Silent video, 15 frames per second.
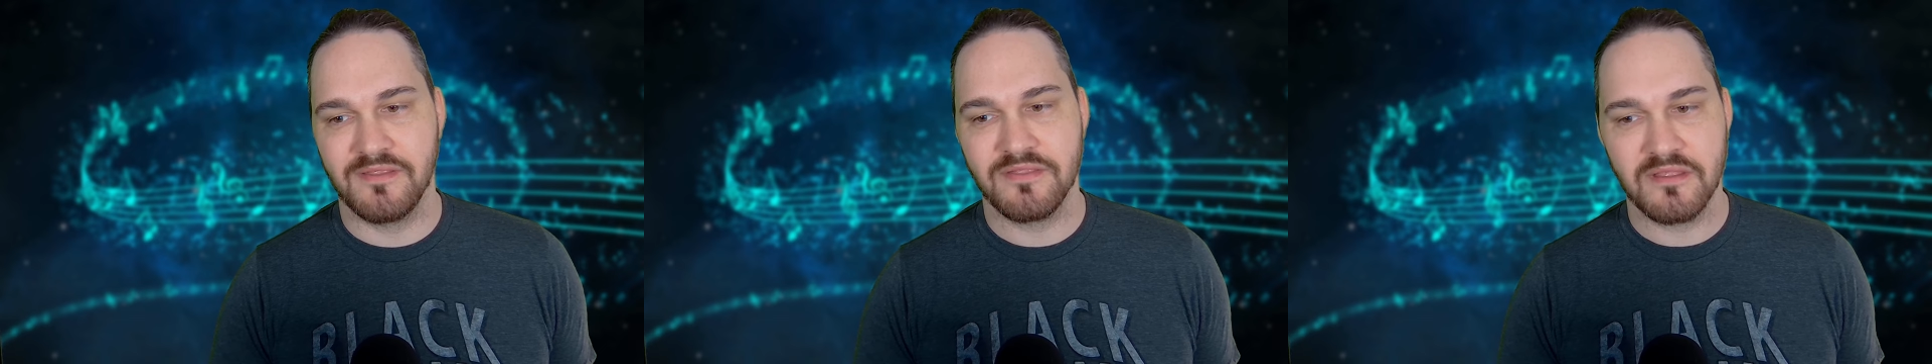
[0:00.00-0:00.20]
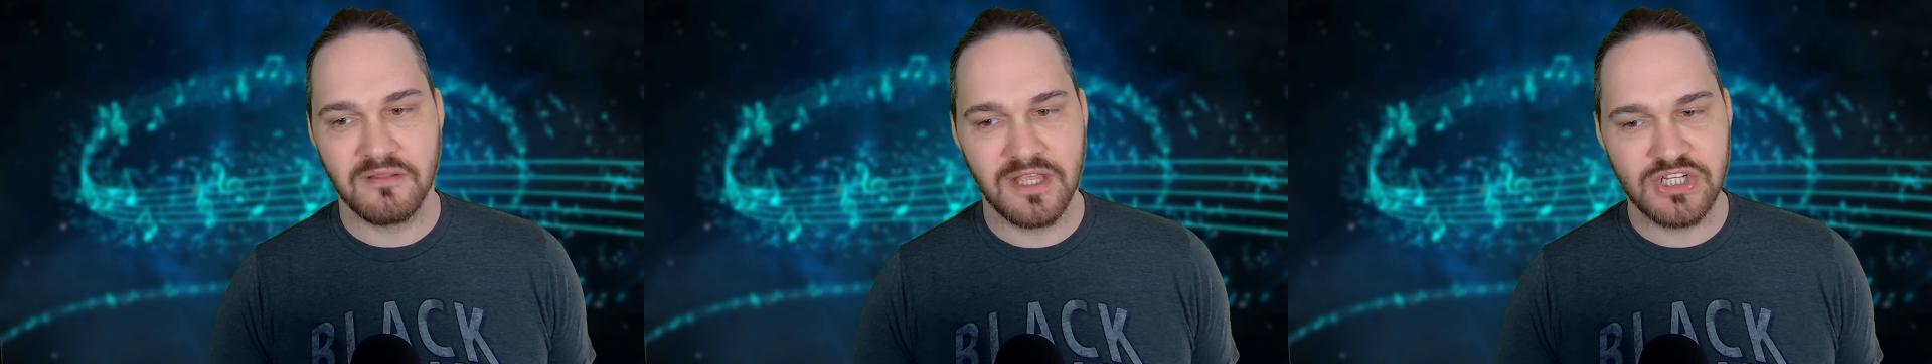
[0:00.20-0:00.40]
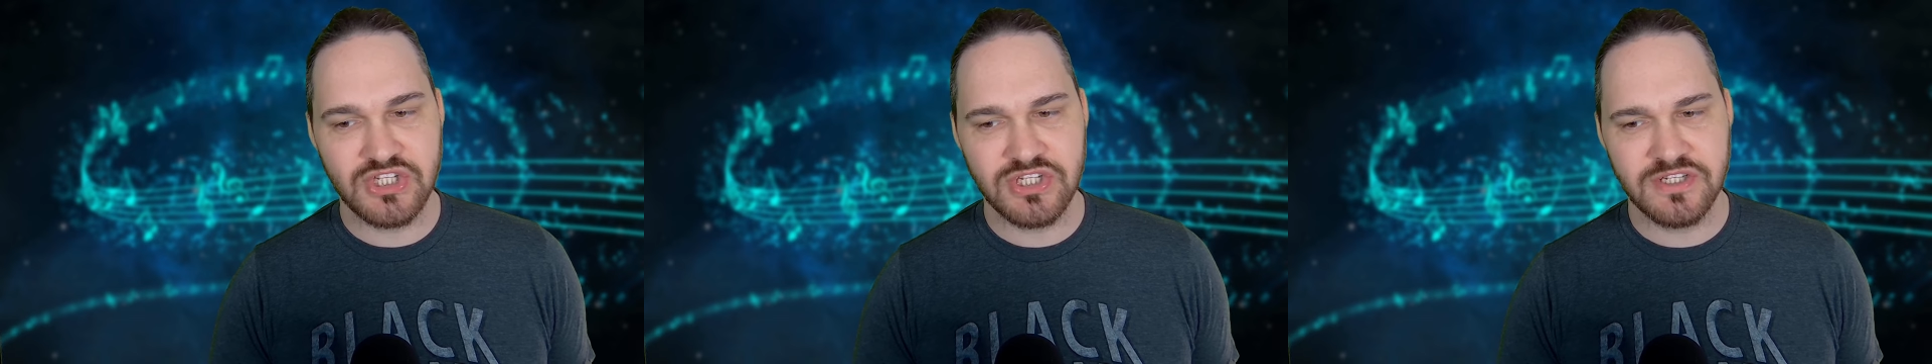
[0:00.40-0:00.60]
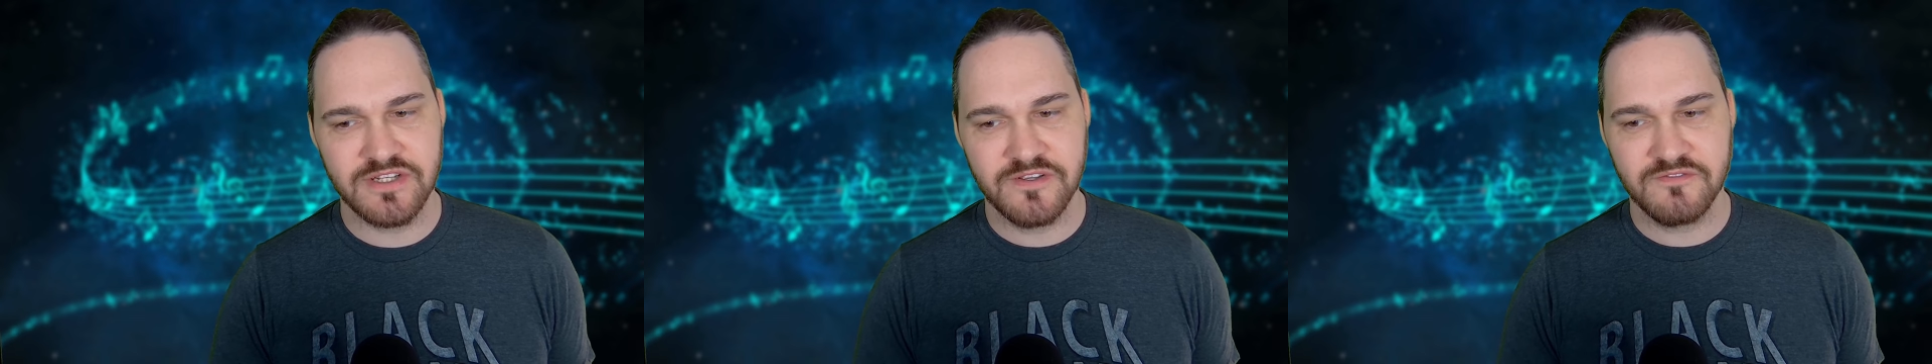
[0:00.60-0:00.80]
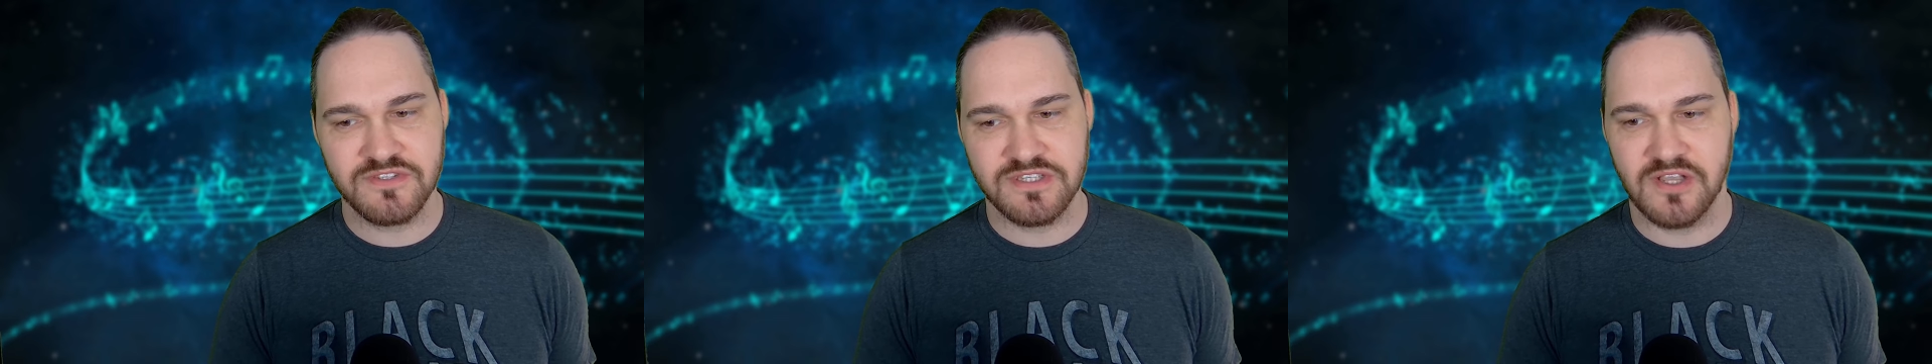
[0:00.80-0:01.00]
The Legend
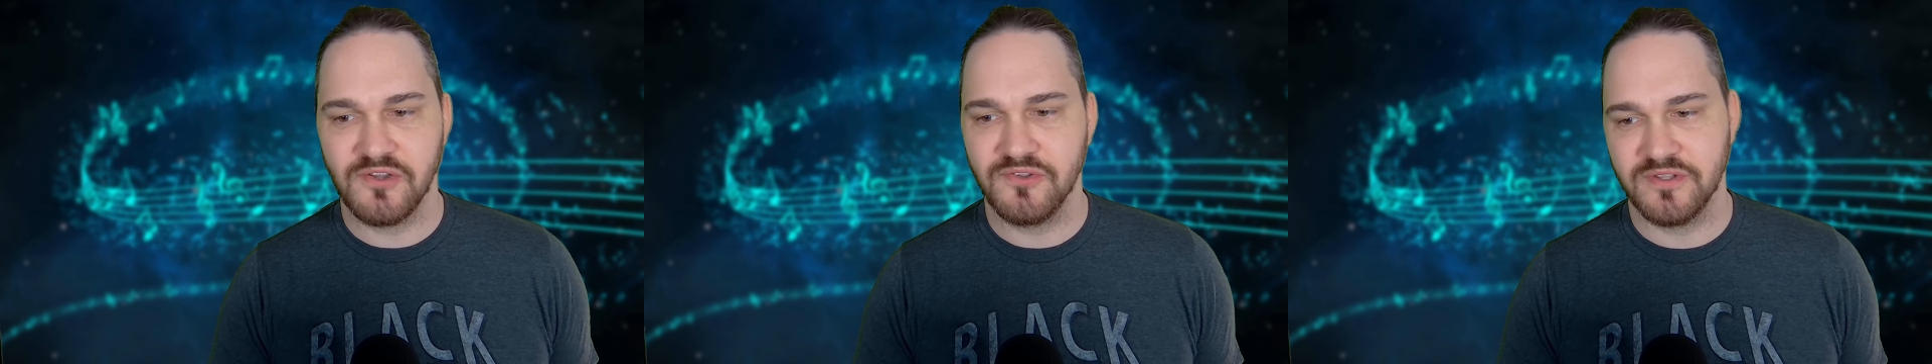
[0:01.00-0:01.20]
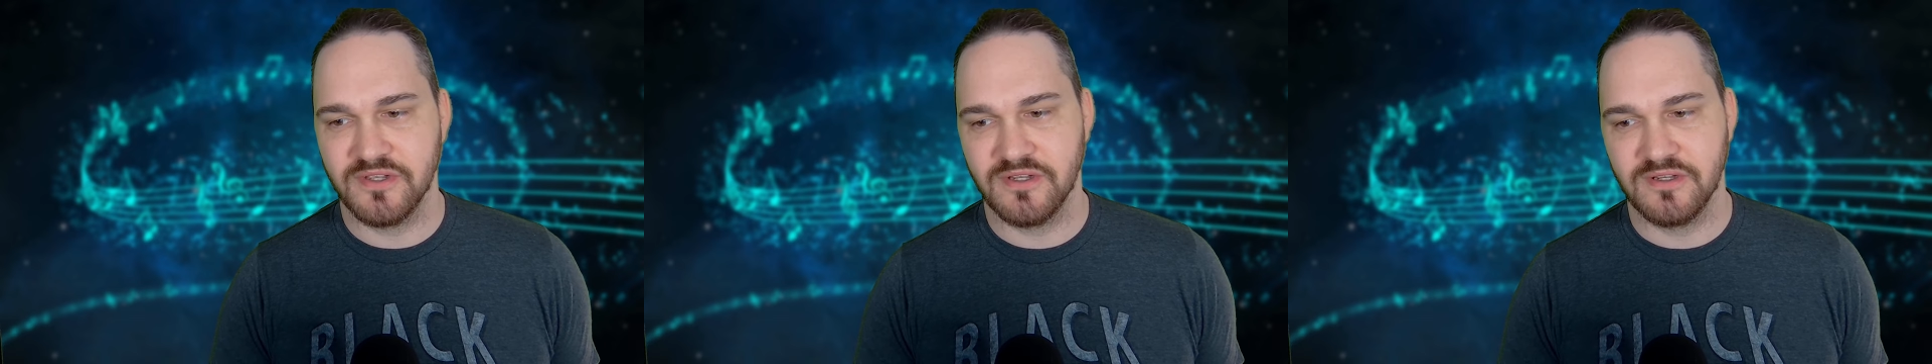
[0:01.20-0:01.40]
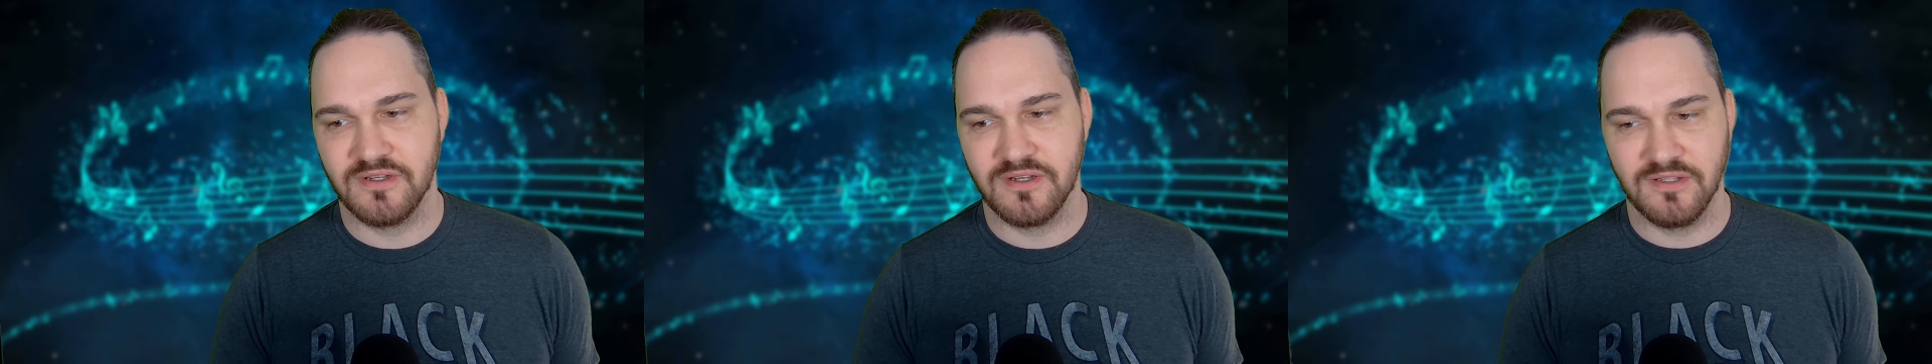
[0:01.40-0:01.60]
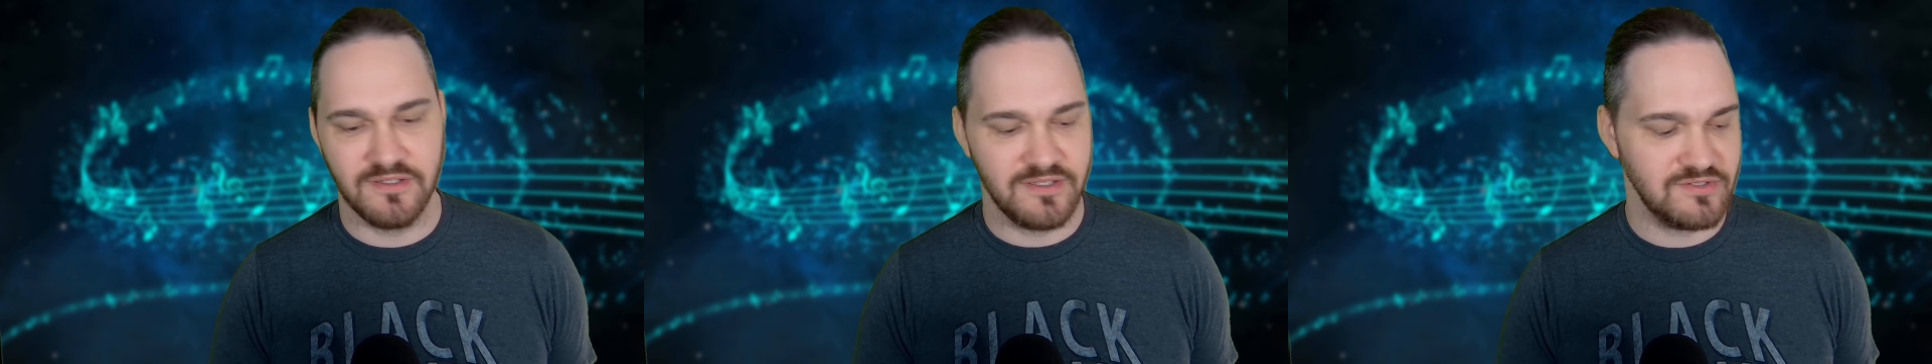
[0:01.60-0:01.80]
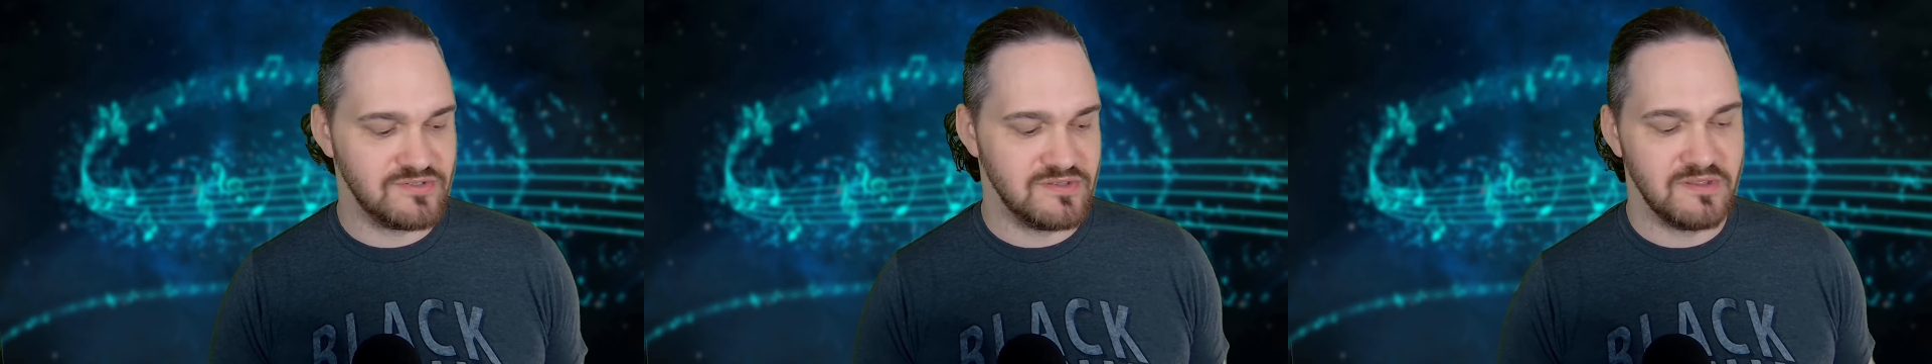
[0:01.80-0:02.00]
of Zelda A
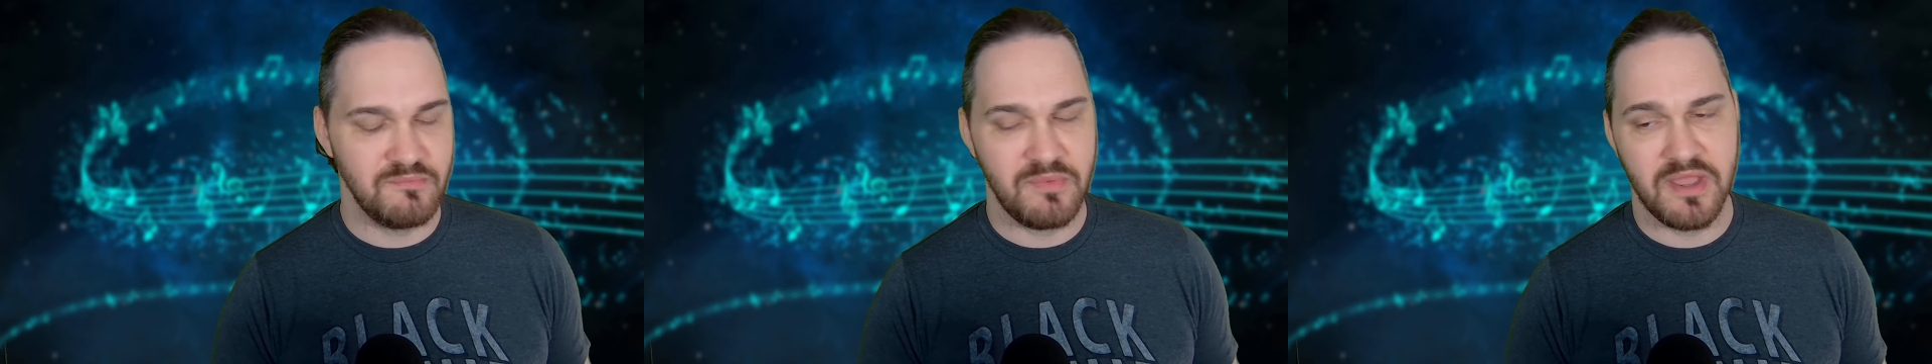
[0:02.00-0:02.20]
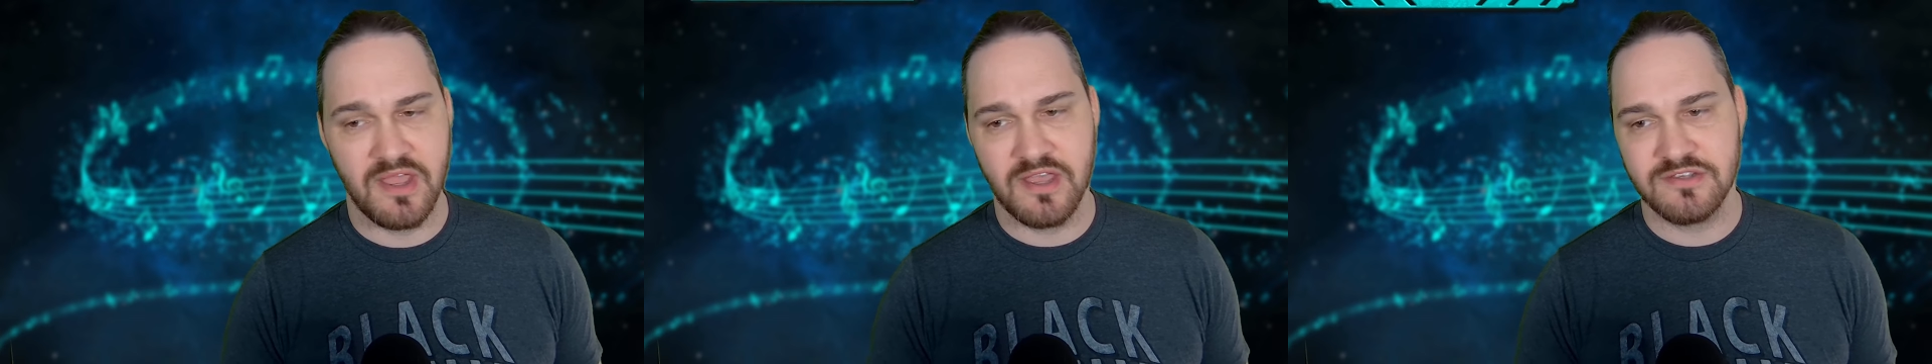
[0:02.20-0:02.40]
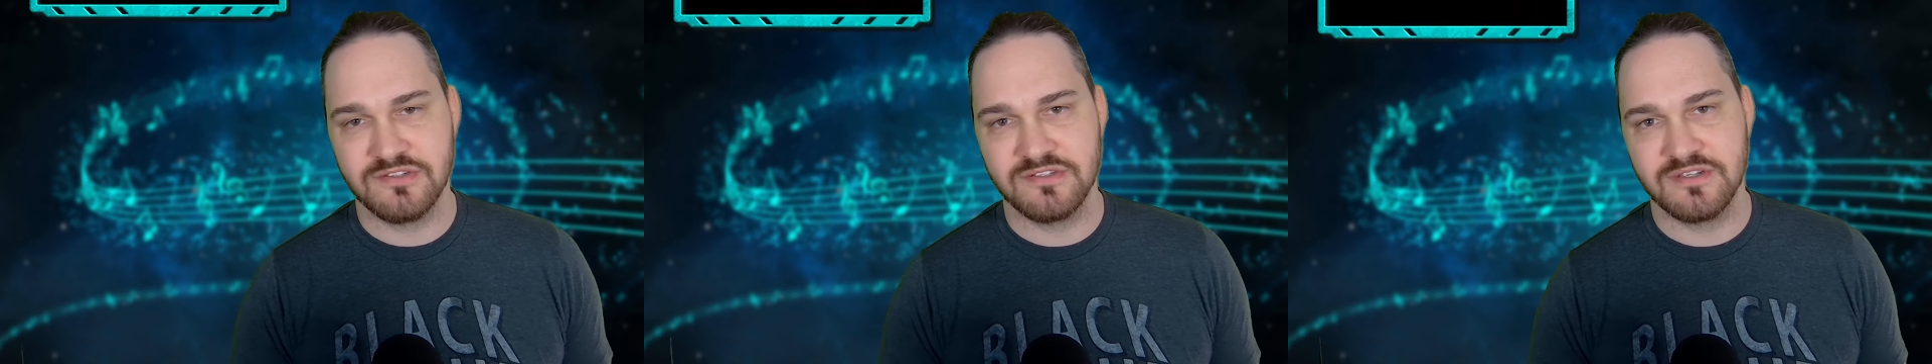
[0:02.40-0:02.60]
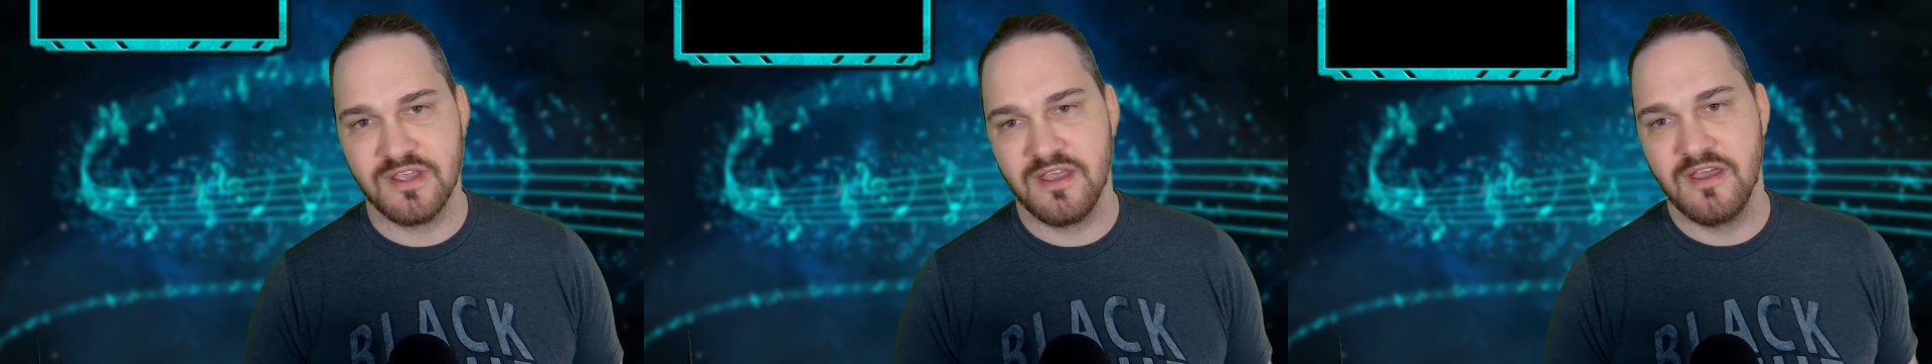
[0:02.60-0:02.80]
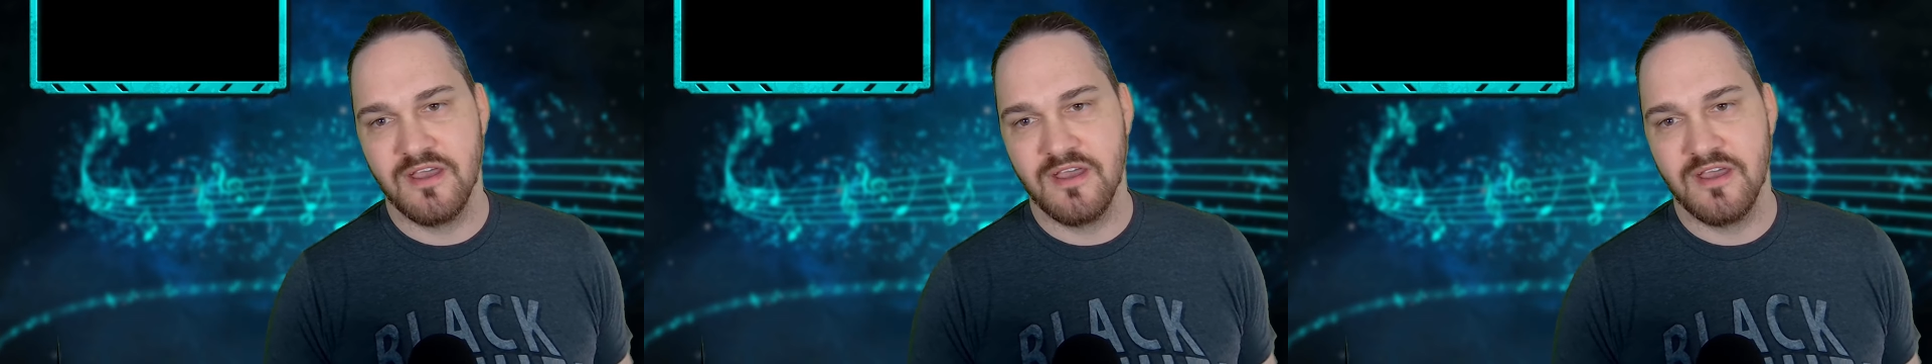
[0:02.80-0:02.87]
Link to the Past